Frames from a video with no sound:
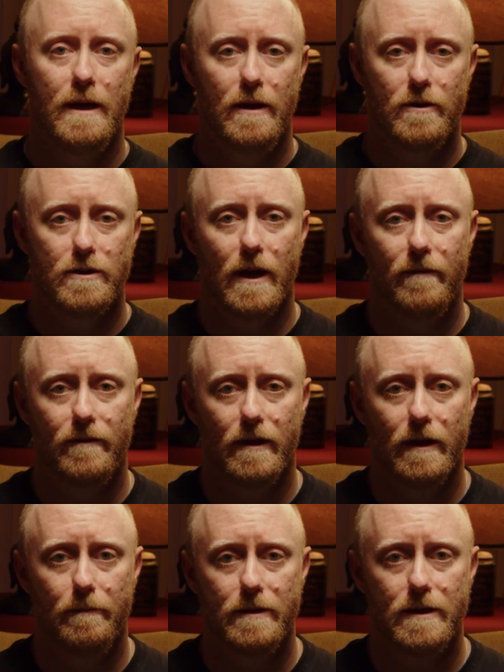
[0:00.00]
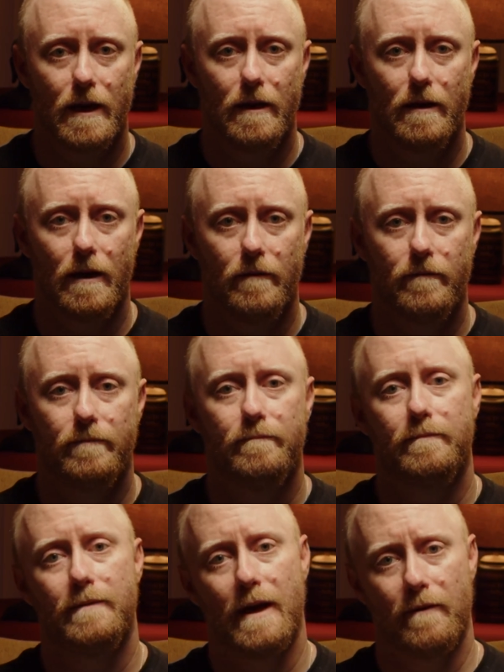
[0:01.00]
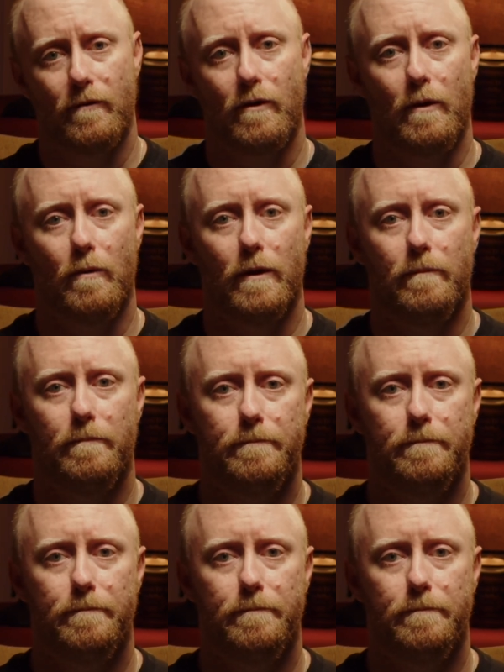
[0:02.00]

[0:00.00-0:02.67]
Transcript: here's Live with Lemmy signing off. Have a great one.